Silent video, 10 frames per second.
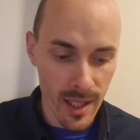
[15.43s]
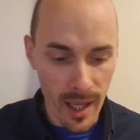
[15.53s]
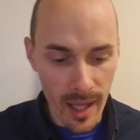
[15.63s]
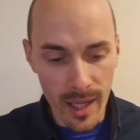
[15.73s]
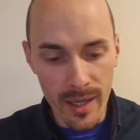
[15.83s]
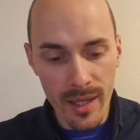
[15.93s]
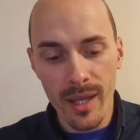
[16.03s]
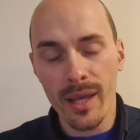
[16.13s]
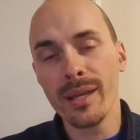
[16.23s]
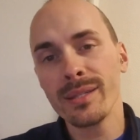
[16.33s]
and
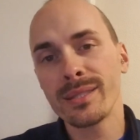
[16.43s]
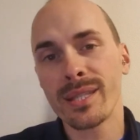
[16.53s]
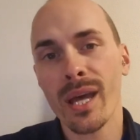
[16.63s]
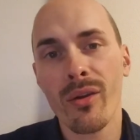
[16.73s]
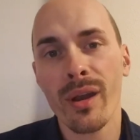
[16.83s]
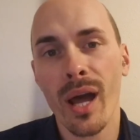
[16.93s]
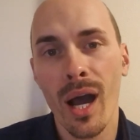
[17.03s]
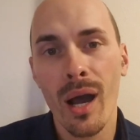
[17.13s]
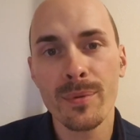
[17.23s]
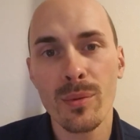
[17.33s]
is there an
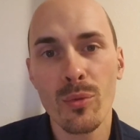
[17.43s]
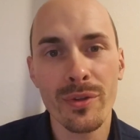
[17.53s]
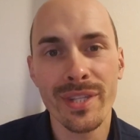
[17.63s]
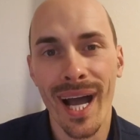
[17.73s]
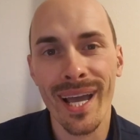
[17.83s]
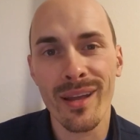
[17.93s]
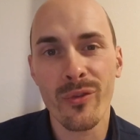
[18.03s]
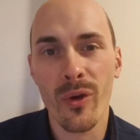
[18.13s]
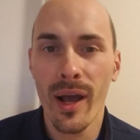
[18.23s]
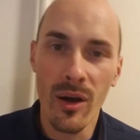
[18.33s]
optimal diet
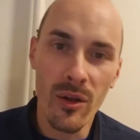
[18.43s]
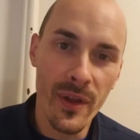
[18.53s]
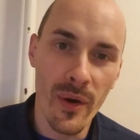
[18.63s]
for health?